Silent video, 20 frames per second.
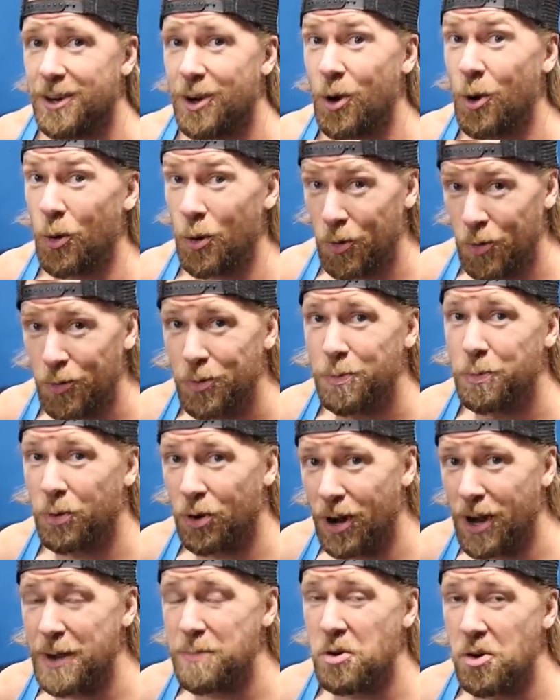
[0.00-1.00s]
Arnold,
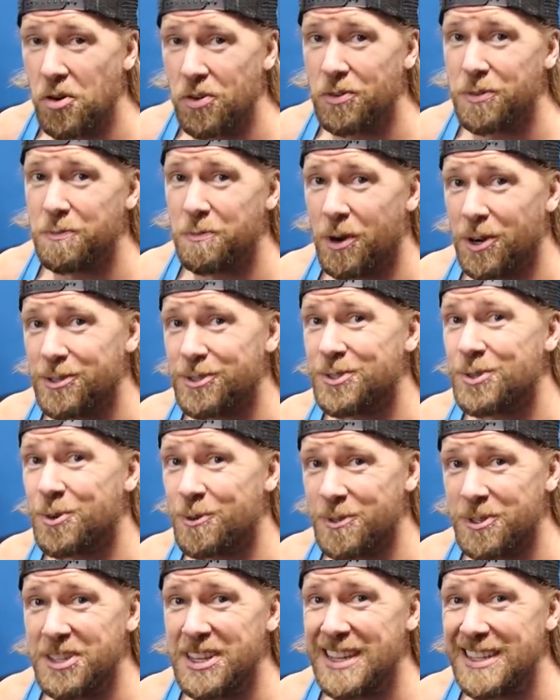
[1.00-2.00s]
Prime Arnold, Martin
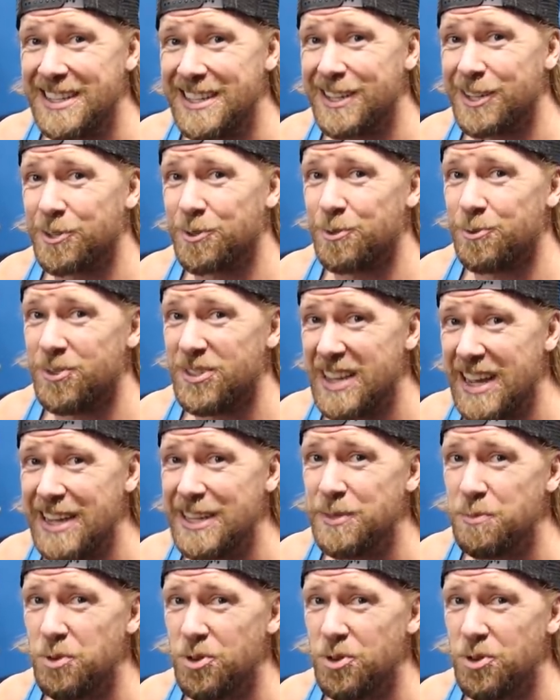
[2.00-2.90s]
Scorsese in a Crusades